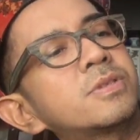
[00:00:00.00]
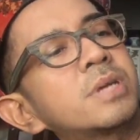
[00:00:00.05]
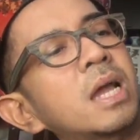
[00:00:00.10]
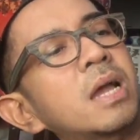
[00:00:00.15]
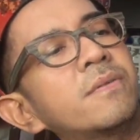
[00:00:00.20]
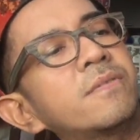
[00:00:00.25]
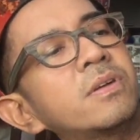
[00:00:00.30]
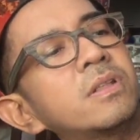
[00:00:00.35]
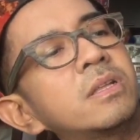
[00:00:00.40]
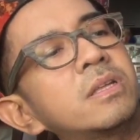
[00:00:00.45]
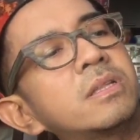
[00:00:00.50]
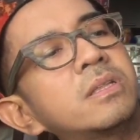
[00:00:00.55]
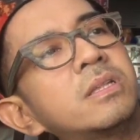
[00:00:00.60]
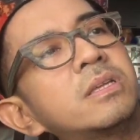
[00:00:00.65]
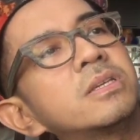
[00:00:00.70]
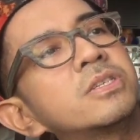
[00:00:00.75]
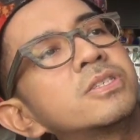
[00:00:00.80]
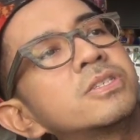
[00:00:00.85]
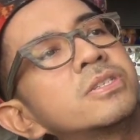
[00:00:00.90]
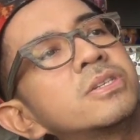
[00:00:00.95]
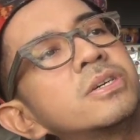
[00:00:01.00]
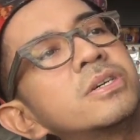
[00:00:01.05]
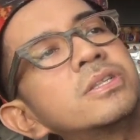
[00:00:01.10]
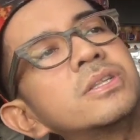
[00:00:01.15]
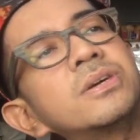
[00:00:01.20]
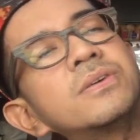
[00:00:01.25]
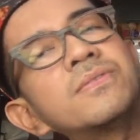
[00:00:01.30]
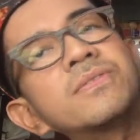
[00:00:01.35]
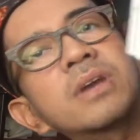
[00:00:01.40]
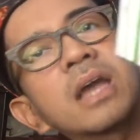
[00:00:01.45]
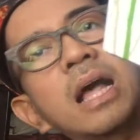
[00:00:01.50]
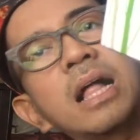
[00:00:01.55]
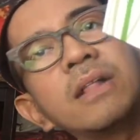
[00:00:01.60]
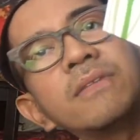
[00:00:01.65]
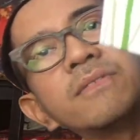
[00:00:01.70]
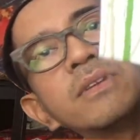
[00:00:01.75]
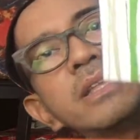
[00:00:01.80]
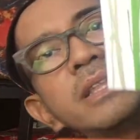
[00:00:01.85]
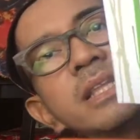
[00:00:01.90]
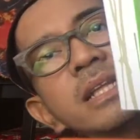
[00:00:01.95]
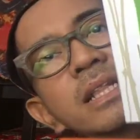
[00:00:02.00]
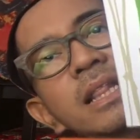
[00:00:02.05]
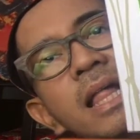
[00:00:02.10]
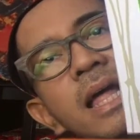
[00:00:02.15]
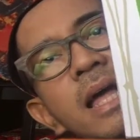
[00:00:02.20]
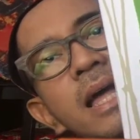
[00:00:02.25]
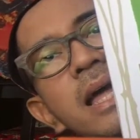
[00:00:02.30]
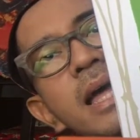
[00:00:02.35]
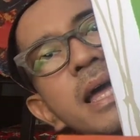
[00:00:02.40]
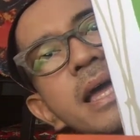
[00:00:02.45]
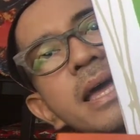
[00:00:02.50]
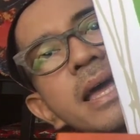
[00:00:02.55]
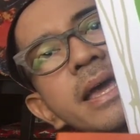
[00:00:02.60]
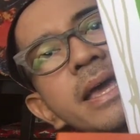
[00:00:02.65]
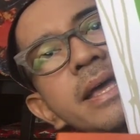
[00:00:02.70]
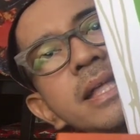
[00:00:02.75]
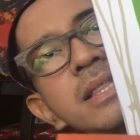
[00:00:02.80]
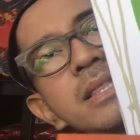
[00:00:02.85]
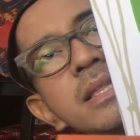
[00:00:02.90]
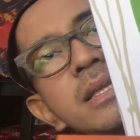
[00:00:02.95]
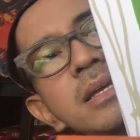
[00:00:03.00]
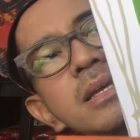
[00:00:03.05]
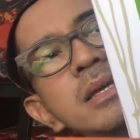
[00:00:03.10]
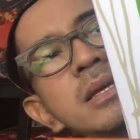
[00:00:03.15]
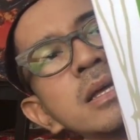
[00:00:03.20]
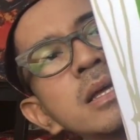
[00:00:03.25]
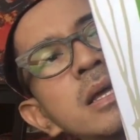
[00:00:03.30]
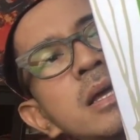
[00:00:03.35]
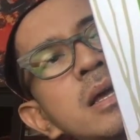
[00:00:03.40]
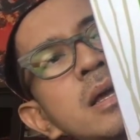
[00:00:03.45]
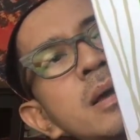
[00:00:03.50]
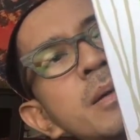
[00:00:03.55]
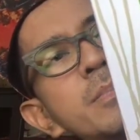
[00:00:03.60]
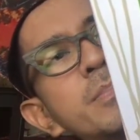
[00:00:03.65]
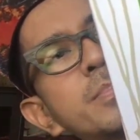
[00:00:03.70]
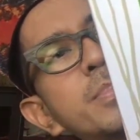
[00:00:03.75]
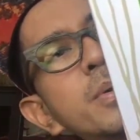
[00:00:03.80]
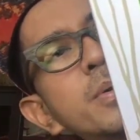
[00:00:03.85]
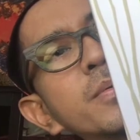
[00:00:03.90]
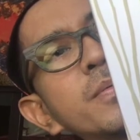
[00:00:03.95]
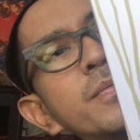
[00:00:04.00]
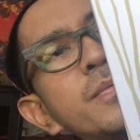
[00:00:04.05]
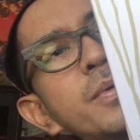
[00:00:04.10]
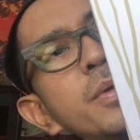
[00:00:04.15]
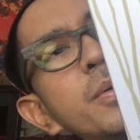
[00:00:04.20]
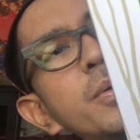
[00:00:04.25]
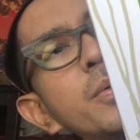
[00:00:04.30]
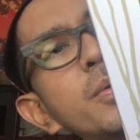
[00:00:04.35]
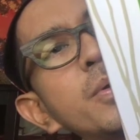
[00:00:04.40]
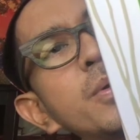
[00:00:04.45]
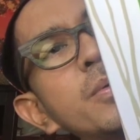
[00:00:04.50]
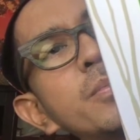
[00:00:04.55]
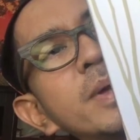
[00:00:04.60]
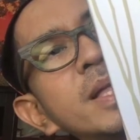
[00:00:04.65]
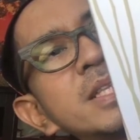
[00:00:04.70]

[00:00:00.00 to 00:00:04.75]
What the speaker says: travel edition of Calvin Klein perfume.